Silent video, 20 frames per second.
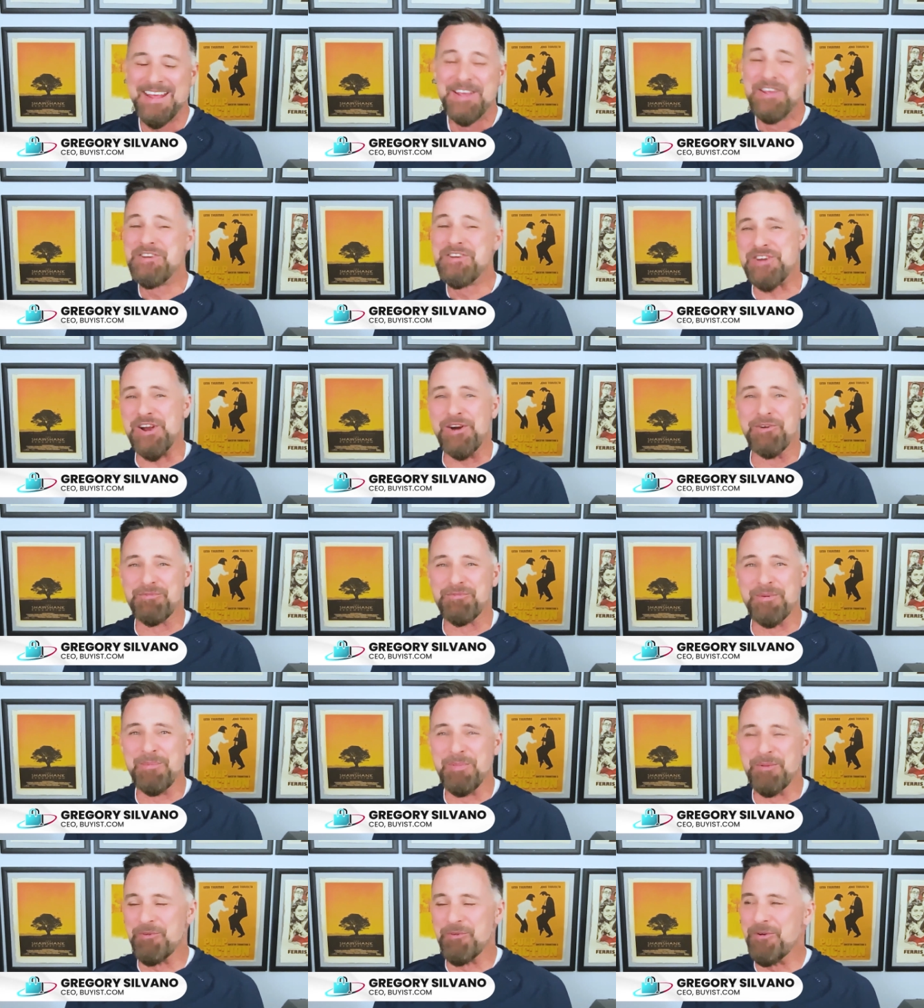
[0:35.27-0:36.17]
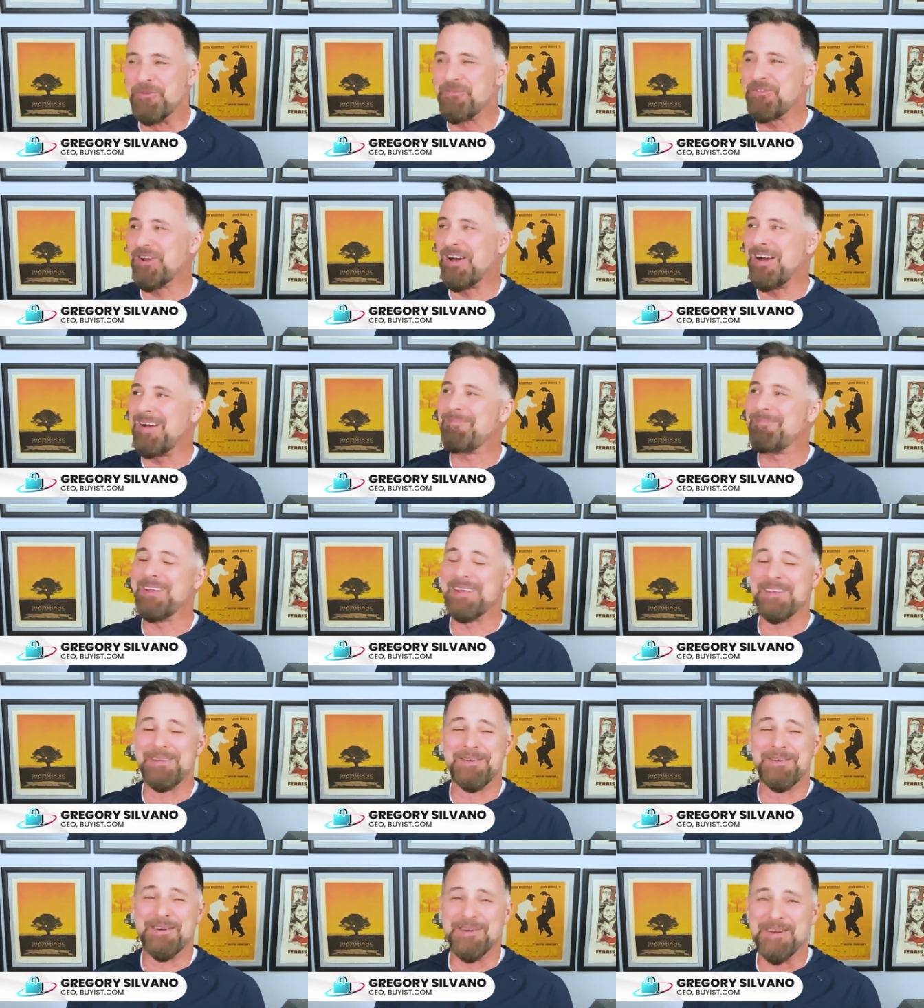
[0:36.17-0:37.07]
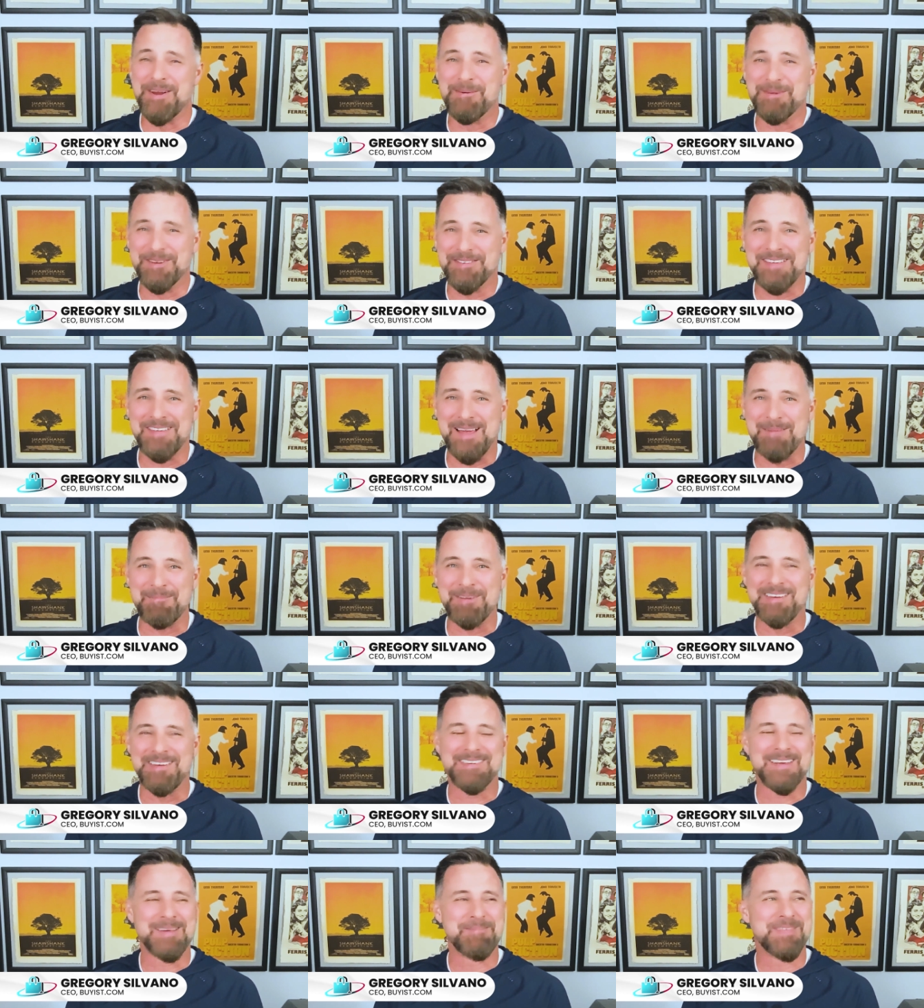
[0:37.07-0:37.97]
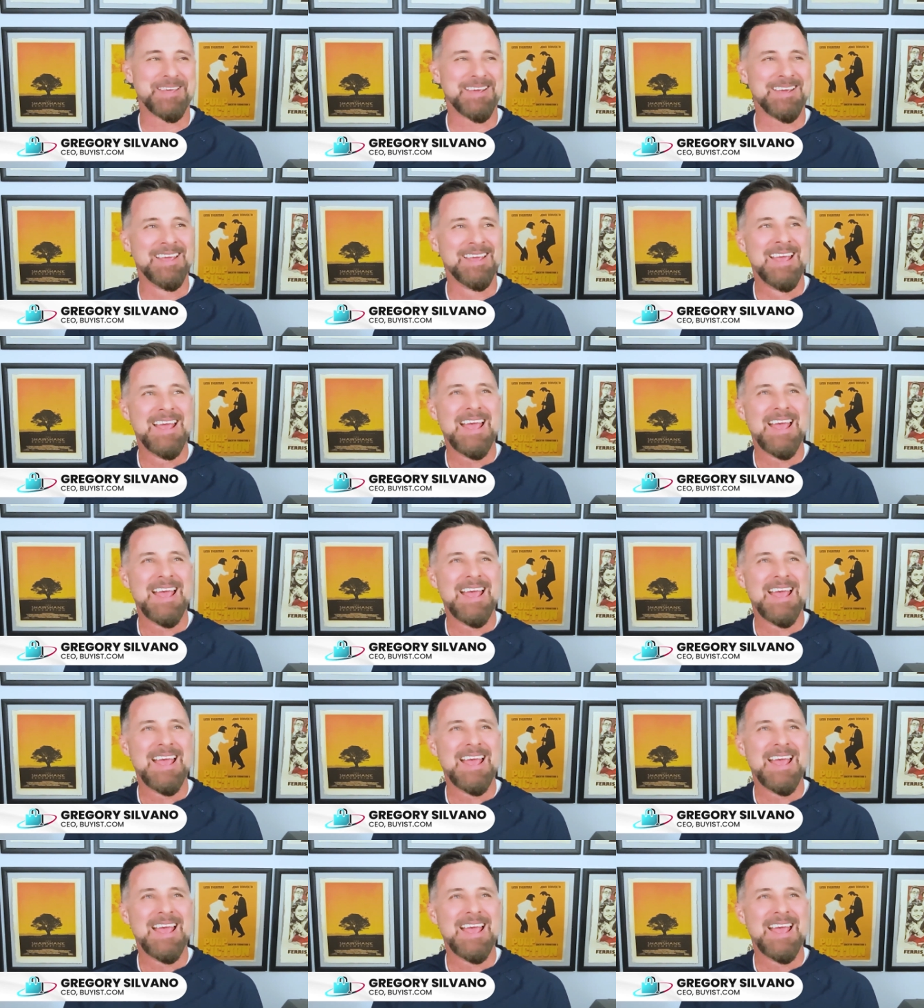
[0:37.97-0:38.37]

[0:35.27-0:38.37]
shout from the rooftop, like you don't know what's coming type thing.